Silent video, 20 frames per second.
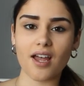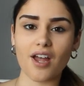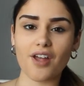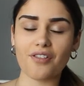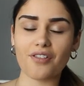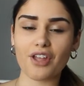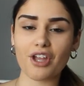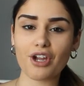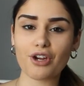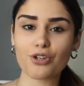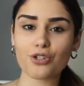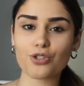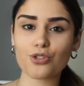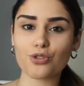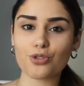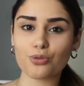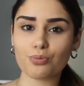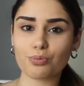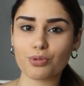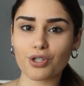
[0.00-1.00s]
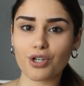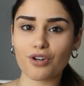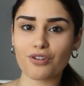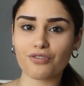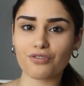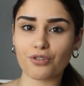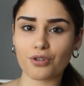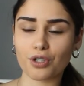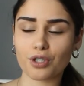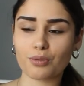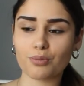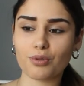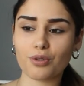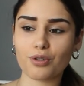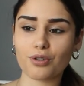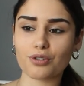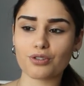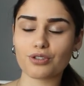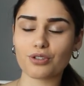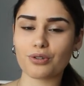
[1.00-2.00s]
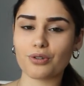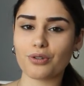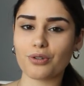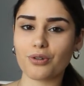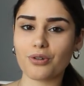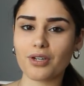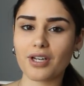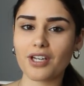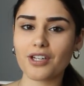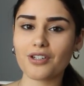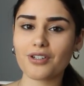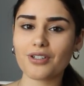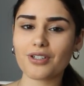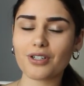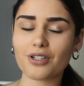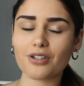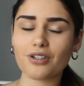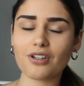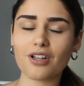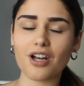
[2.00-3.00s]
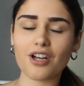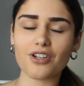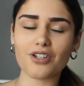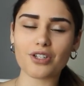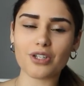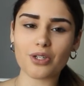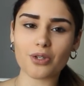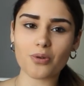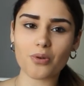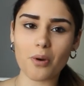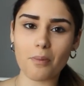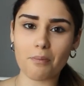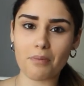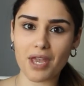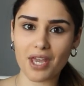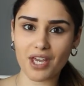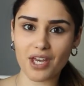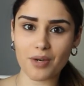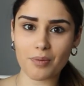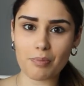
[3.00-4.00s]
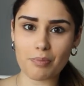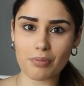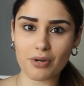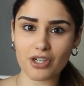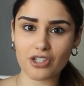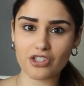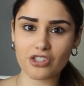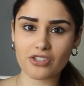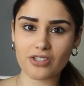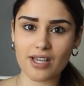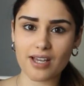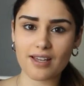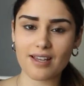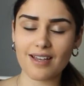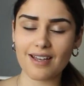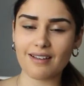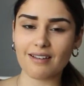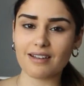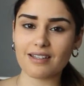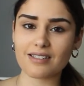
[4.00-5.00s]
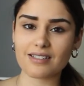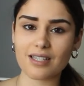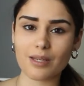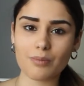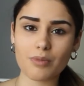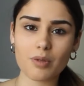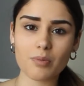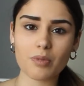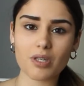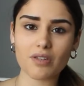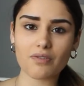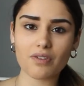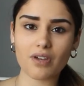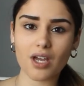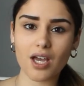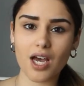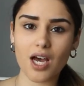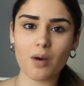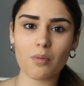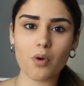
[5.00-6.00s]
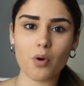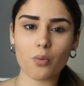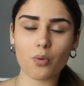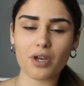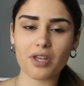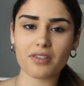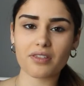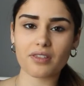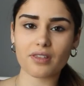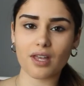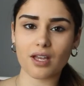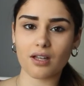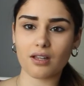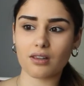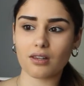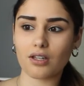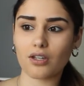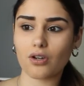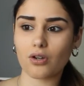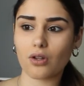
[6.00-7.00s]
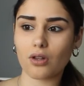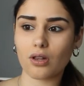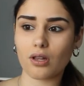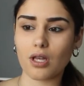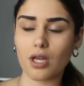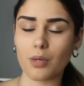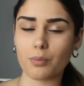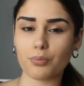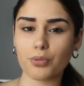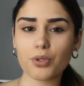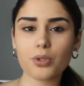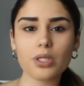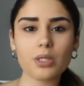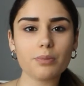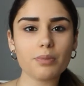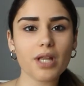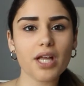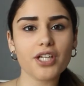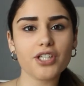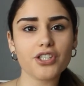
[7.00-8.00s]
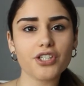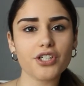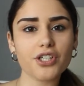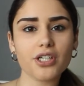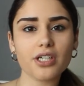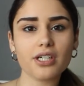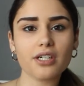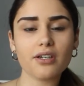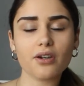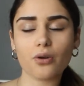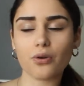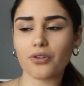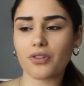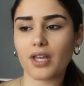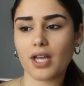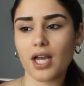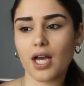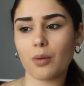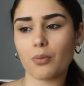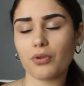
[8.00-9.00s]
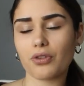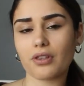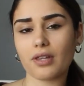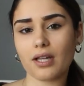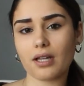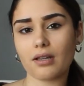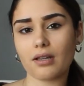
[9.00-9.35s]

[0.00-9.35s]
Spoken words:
and they are super affordable. So go get your girl a new makeup brush set, and some of them even come with like a little beauty blender, or they come with like a